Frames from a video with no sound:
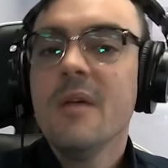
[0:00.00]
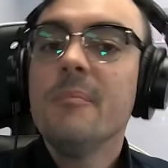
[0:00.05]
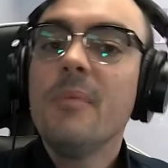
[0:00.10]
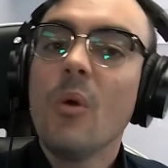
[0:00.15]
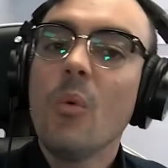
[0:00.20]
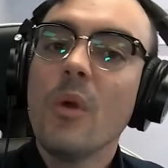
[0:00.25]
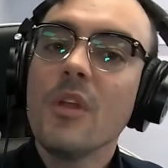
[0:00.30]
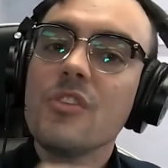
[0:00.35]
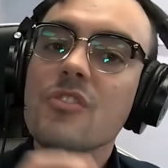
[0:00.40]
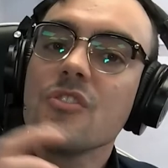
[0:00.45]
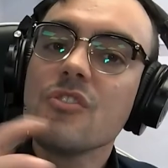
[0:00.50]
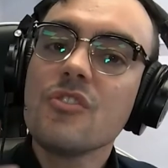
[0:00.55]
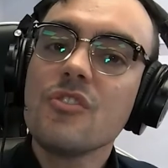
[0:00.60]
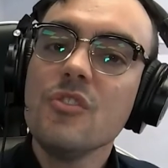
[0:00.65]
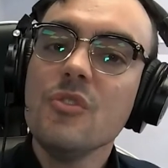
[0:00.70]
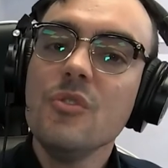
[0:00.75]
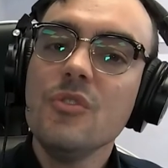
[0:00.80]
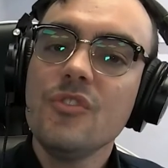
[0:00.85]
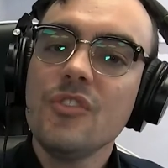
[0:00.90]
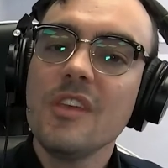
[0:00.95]
but when you're
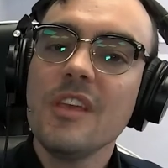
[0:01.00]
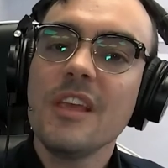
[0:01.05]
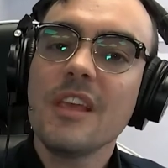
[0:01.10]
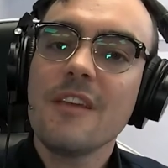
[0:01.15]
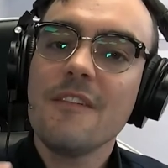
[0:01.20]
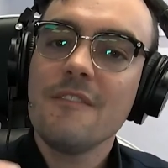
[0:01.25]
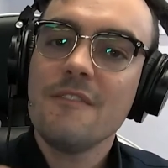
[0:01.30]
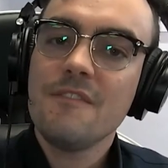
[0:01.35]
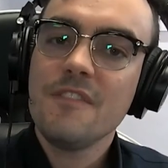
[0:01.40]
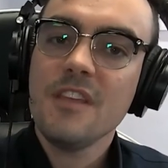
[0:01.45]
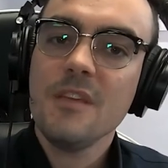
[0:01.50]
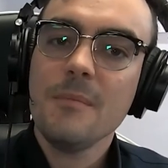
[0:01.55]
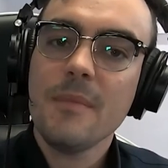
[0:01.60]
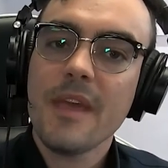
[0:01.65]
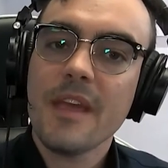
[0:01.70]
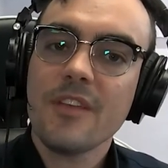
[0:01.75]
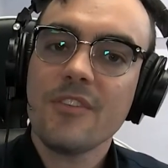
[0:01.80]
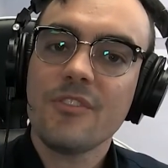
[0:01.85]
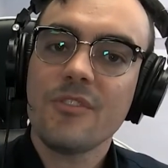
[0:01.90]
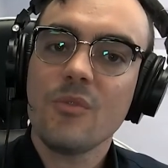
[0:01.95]
using
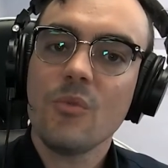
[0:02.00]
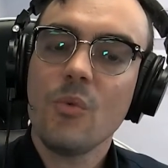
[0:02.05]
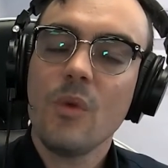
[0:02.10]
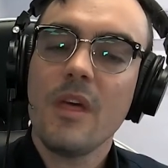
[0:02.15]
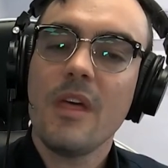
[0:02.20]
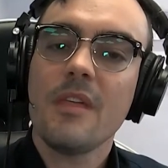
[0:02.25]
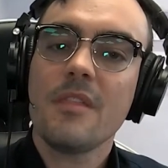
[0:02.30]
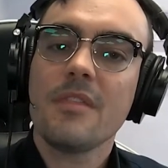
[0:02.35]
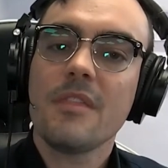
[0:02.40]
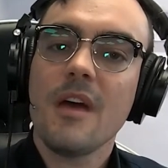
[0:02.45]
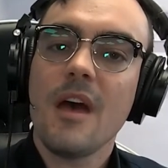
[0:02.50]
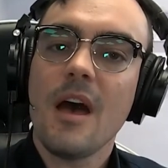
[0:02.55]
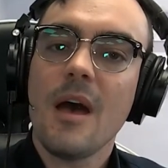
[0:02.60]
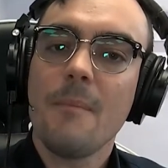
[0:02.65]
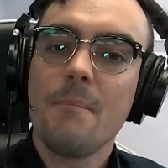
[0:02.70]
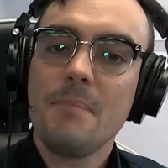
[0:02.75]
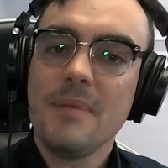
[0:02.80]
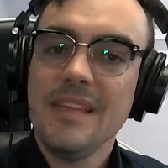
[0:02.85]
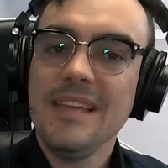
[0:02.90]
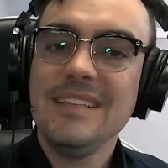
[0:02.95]
vMix with
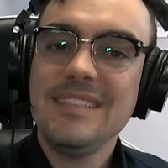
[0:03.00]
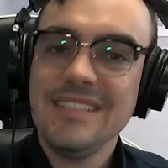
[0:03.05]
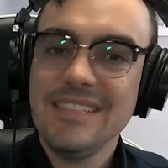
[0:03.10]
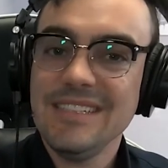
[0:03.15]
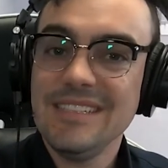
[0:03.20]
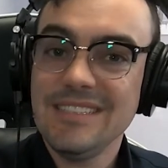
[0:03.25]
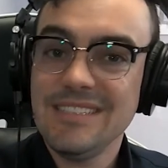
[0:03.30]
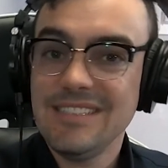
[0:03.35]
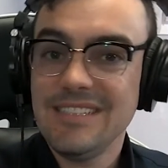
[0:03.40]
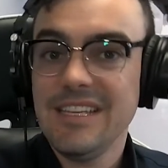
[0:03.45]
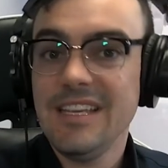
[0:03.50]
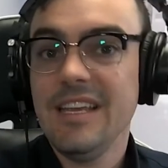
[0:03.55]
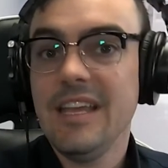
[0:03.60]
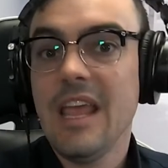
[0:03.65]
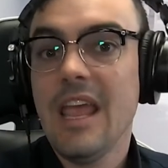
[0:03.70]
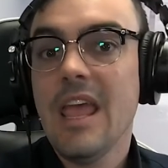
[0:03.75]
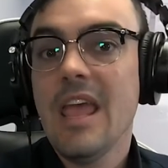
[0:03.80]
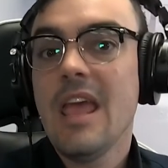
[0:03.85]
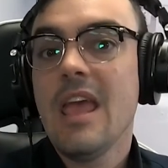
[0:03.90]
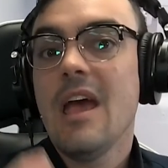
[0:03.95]
uh, P T
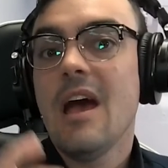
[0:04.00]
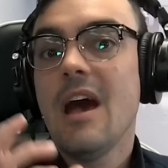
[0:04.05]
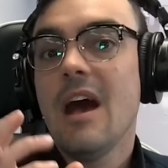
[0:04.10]
Z